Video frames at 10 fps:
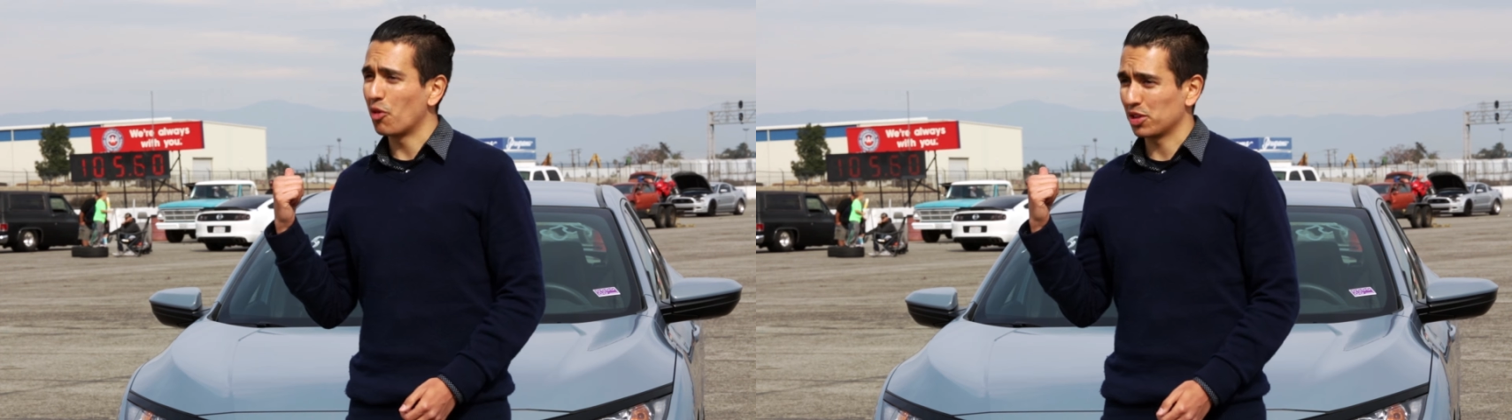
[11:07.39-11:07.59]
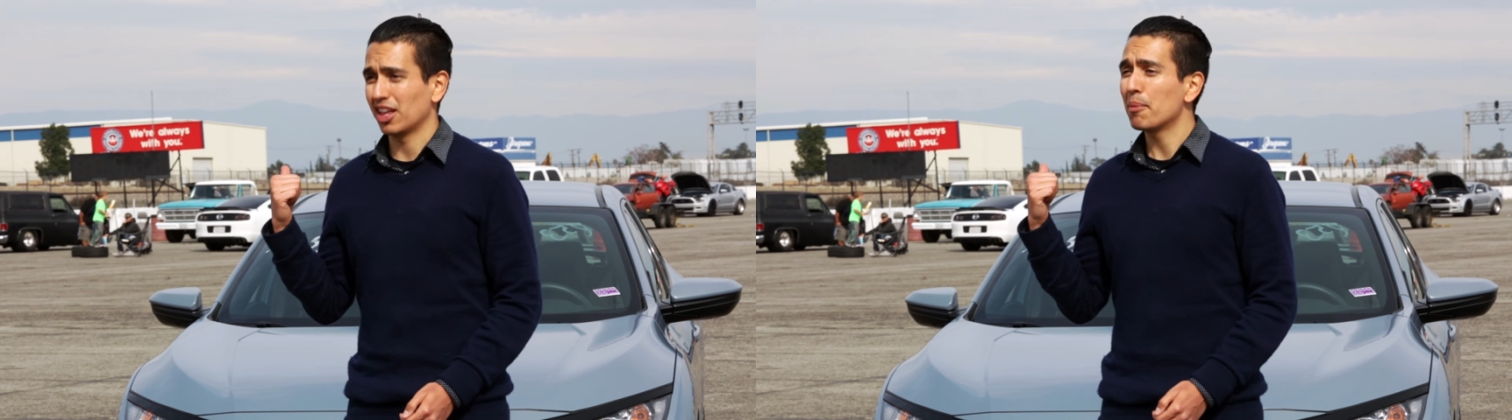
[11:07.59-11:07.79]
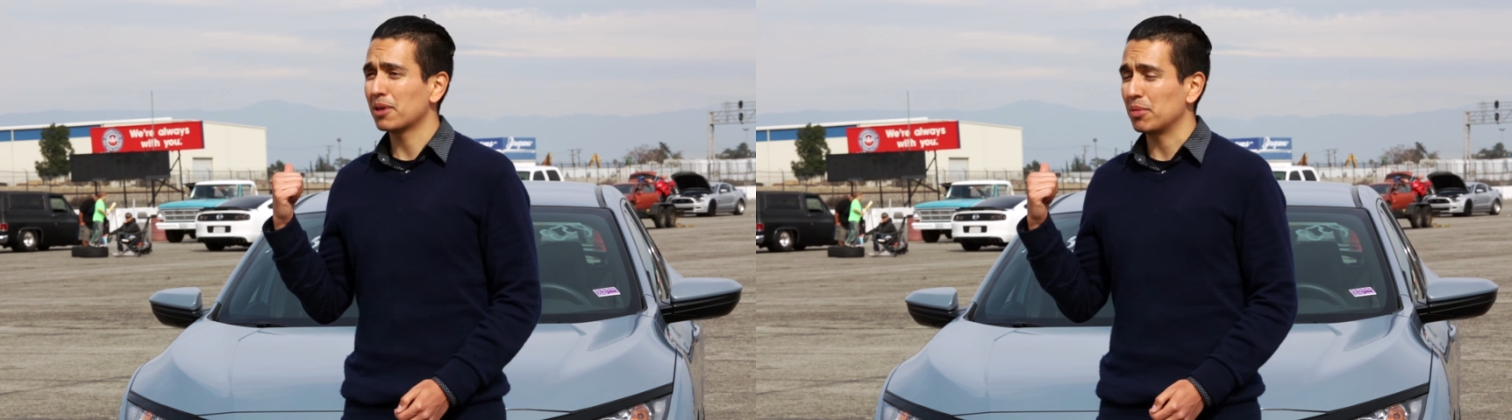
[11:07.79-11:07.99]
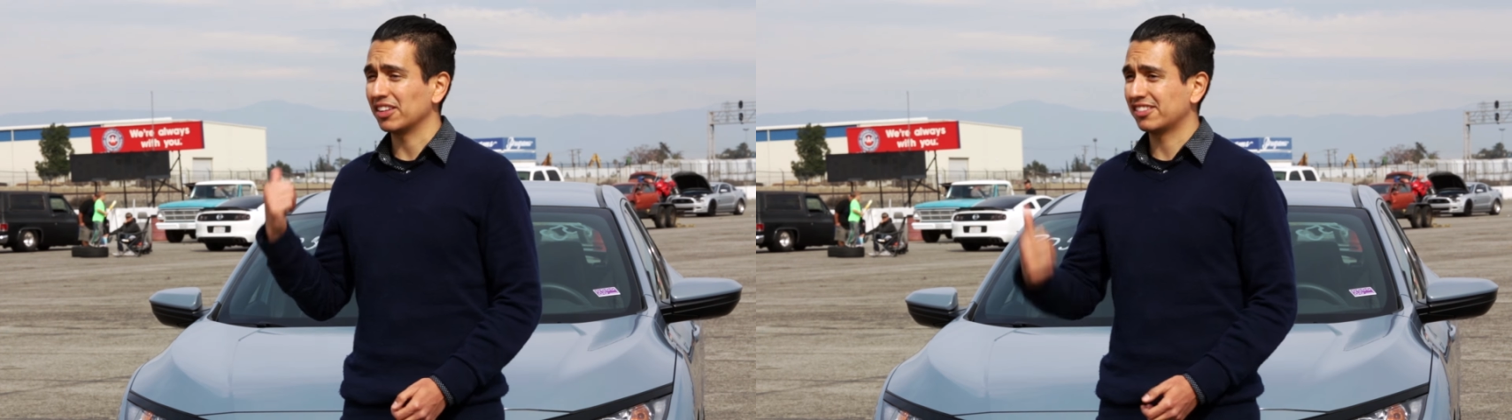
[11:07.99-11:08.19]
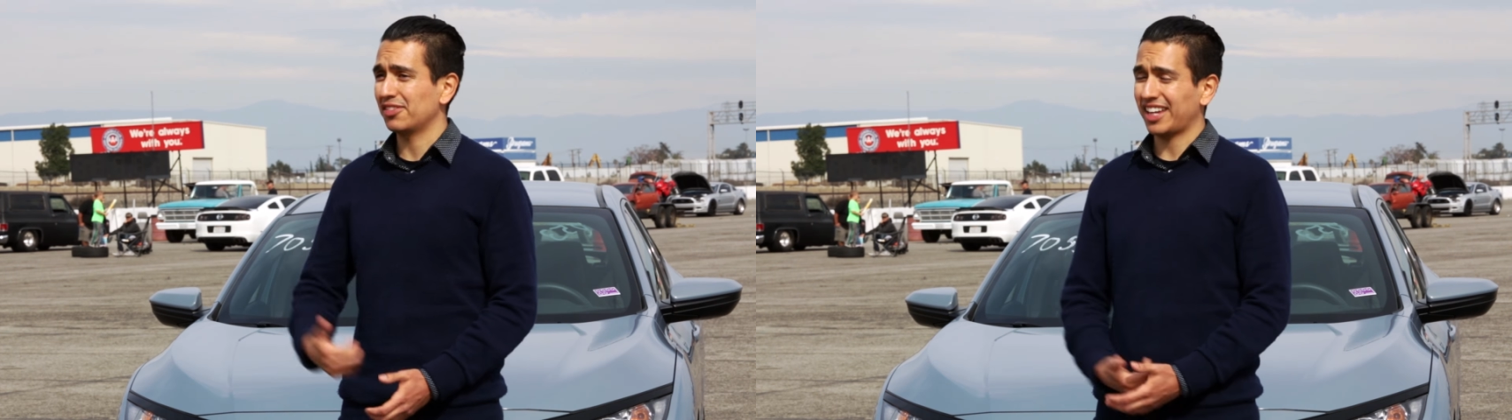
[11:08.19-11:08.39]
for the
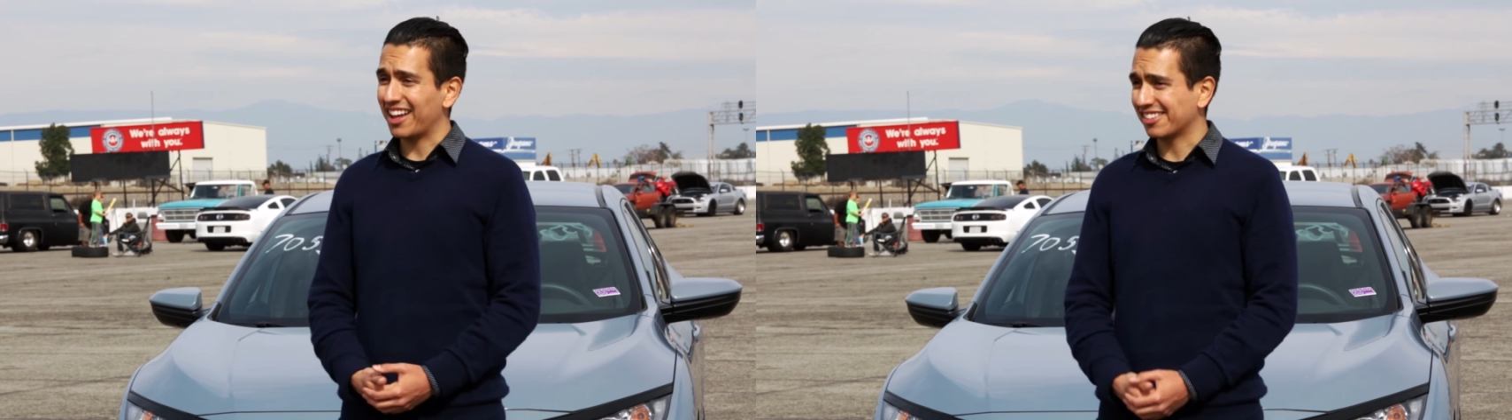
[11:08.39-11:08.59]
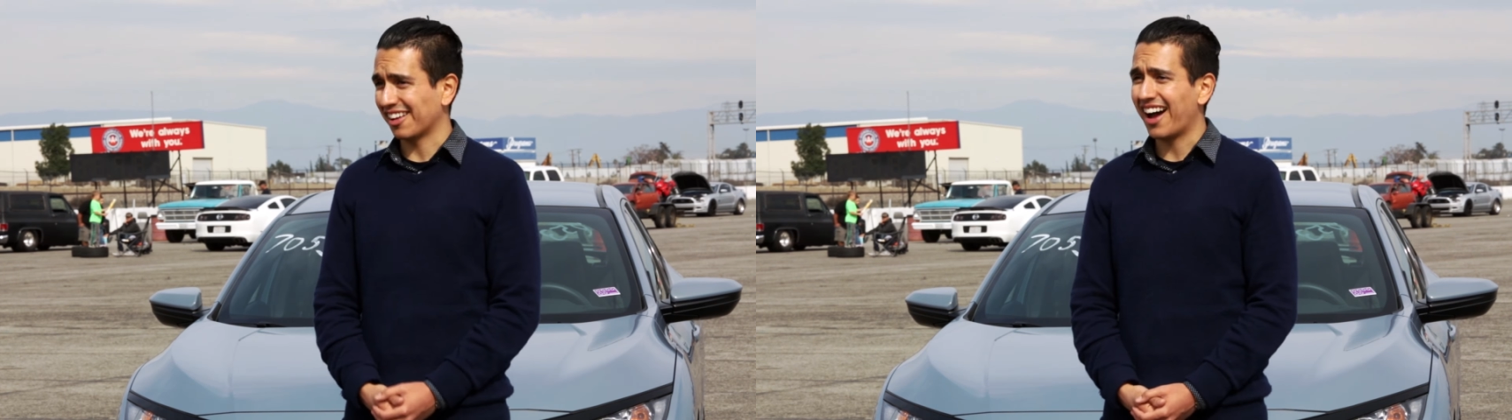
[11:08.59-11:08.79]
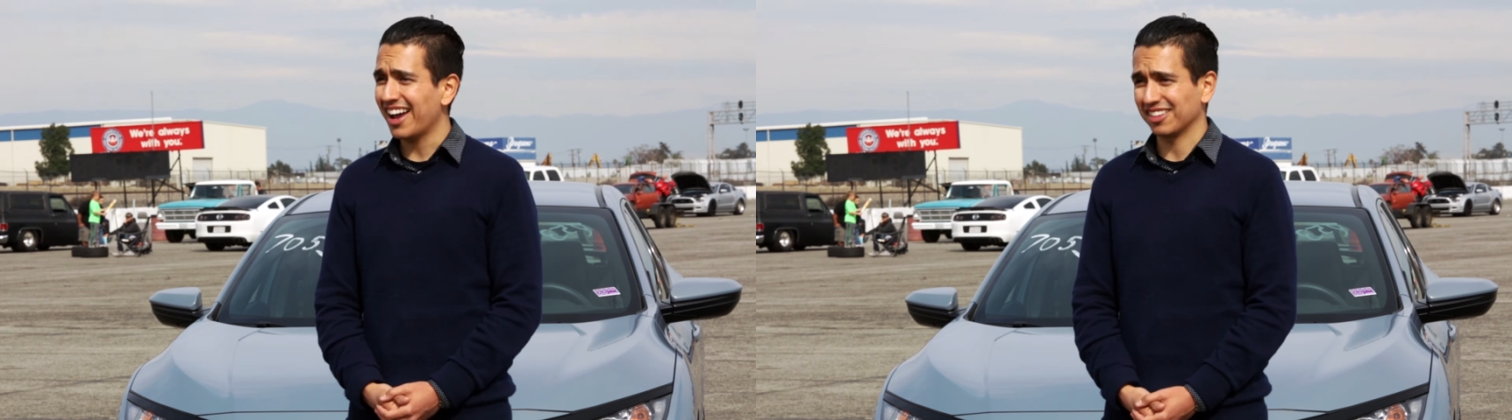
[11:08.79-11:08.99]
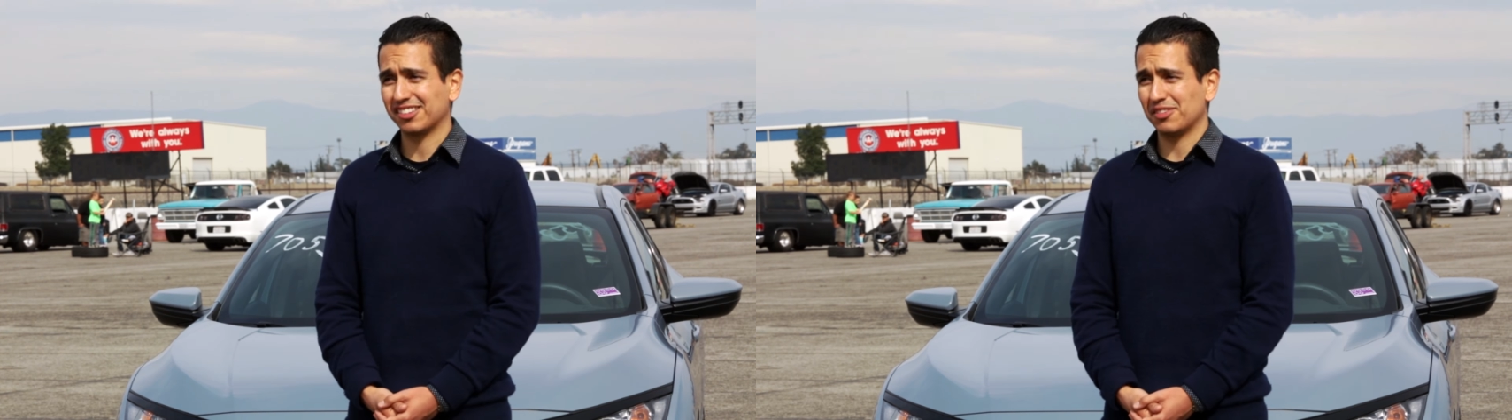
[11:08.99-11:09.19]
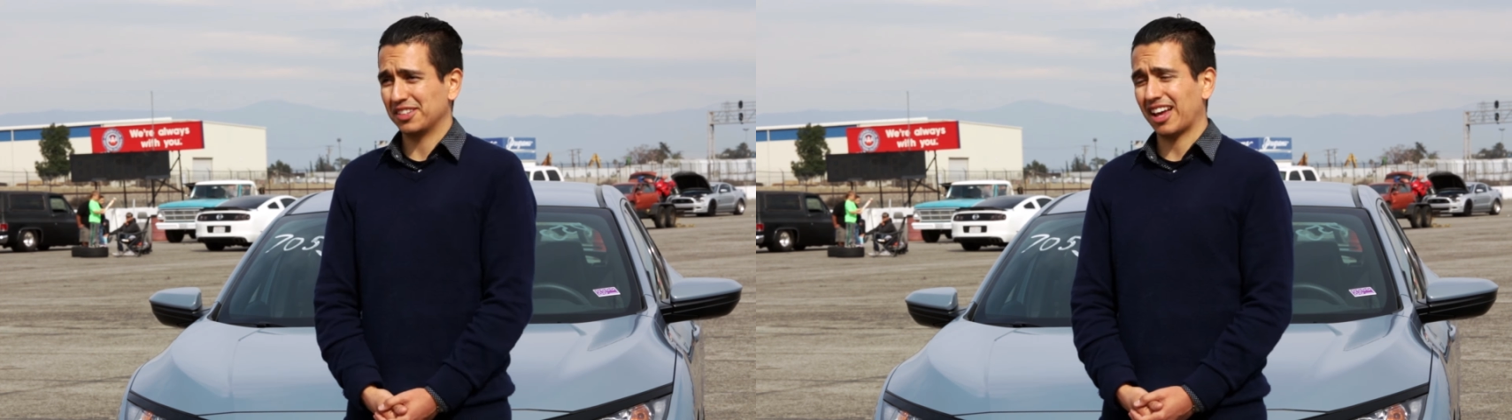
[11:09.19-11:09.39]
upcoming Civic Si and
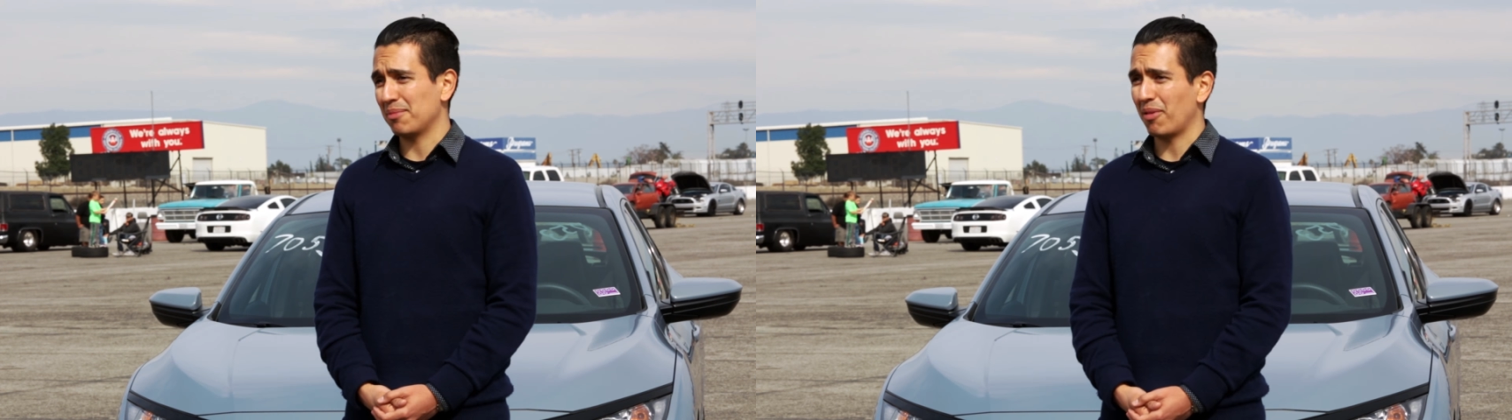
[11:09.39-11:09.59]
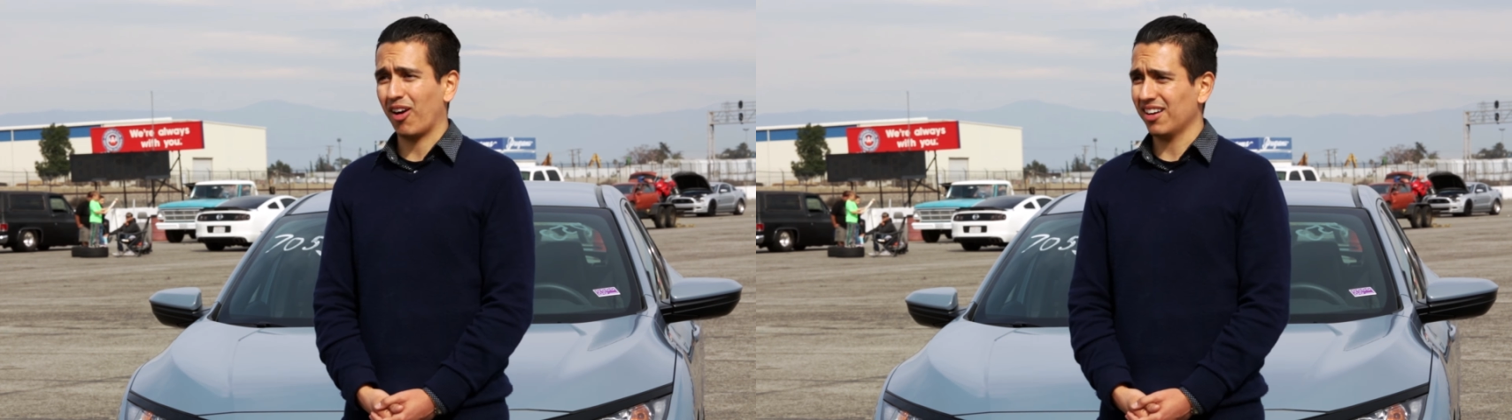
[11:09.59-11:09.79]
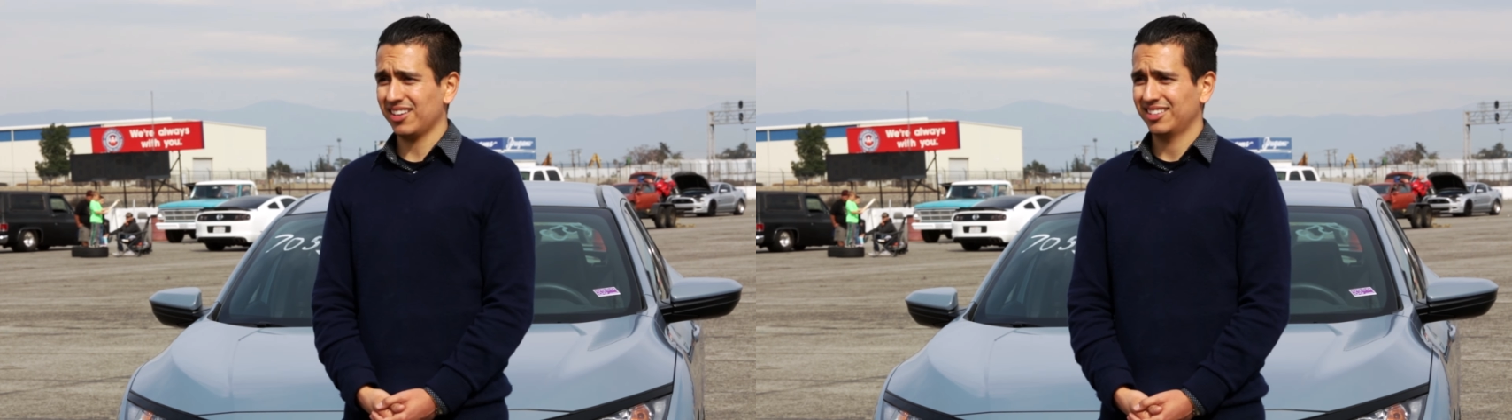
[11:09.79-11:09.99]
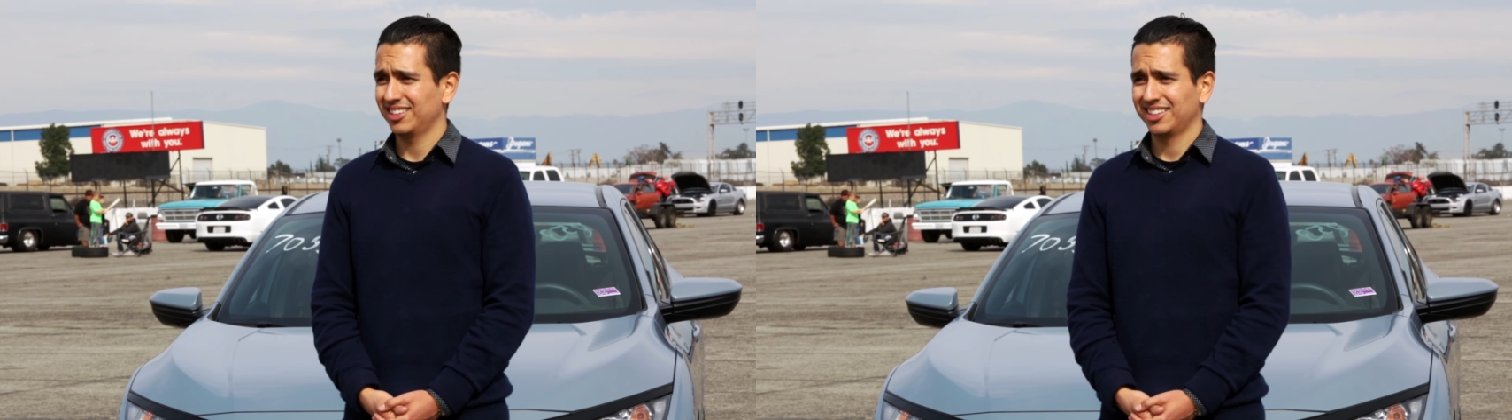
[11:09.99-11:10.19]
Civic Type R,